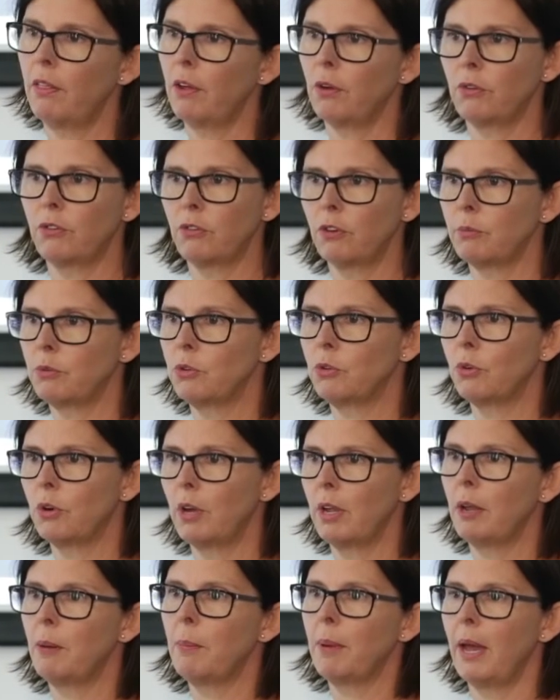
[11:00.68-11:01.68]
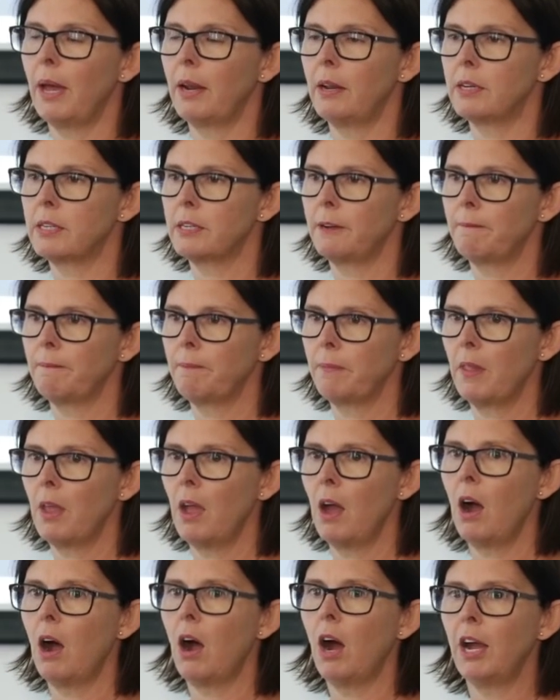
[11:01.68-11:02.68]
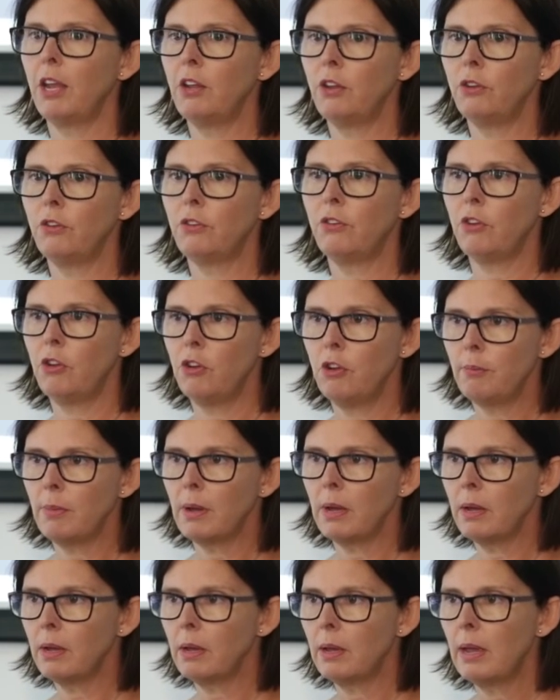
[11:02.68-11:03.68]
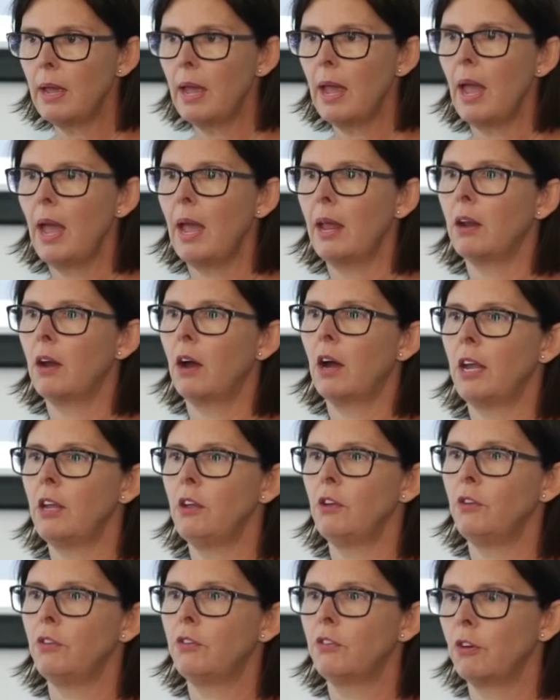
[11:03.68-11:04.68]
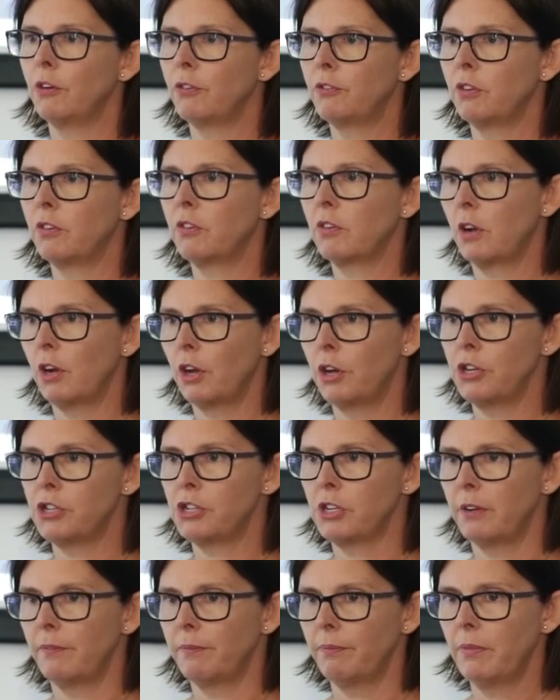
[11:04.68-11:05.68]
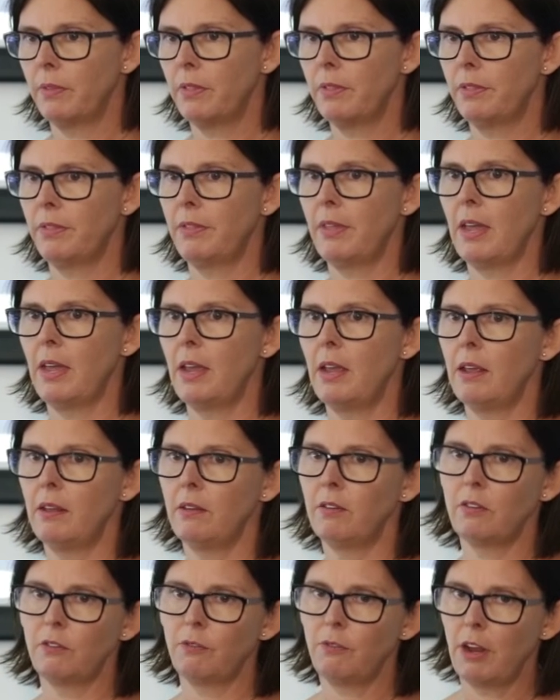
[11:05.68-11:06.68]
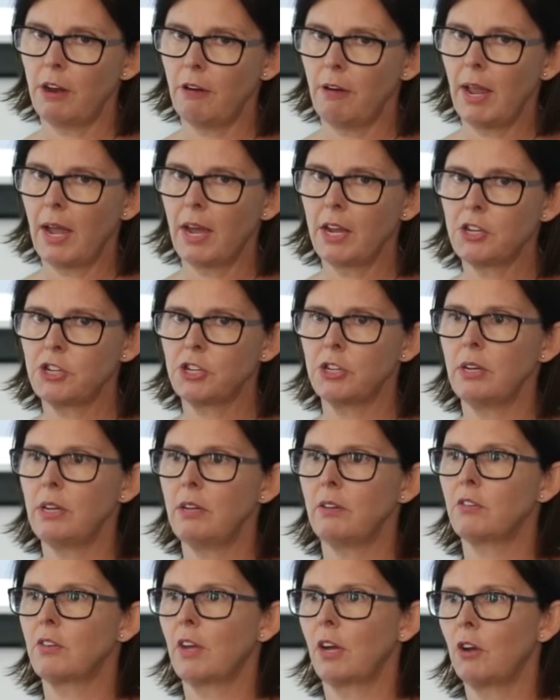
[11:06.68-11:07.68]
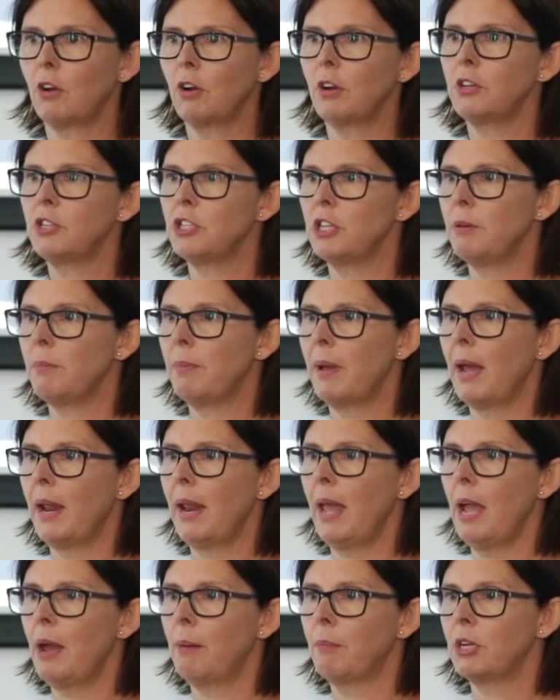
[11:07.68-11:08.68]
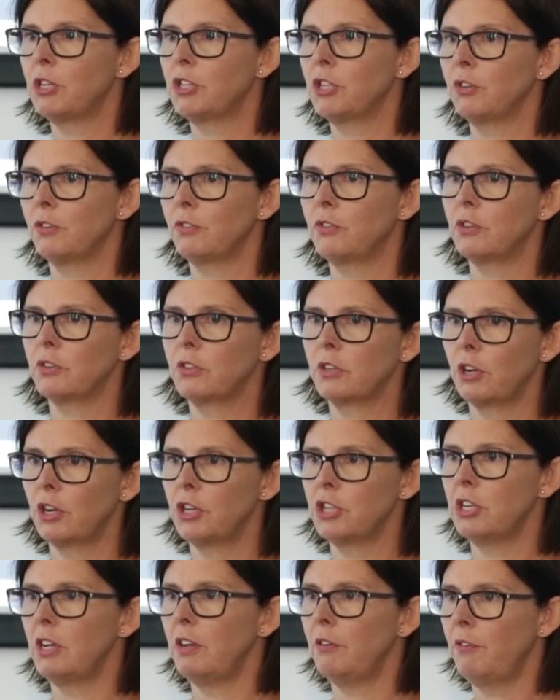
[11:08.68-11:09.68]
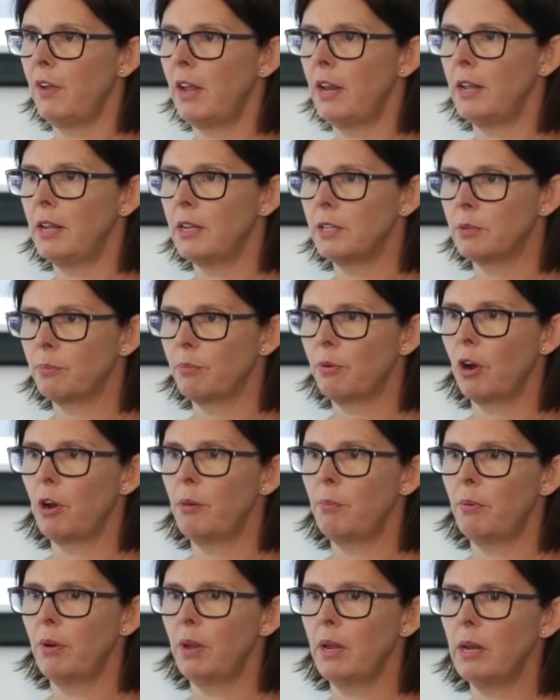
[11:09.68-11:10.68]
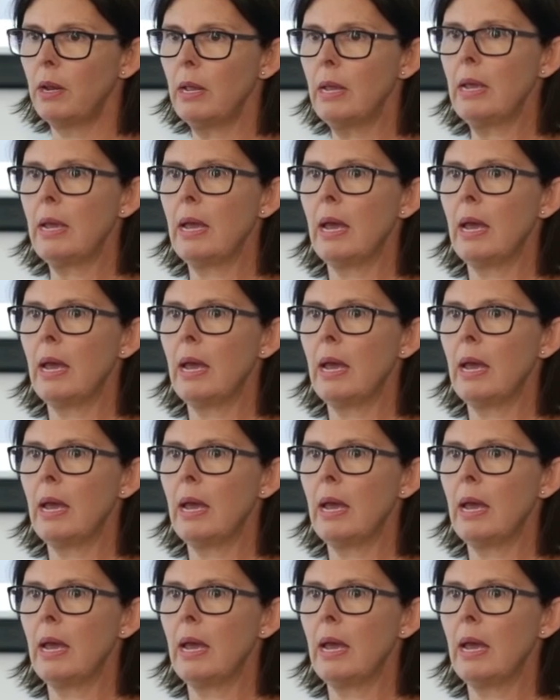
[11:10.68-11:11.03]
they'll stop talking about it. I use humour and I use self-disclosure. There's variation in psychology about how much self-disclosure, if any, is appropriate.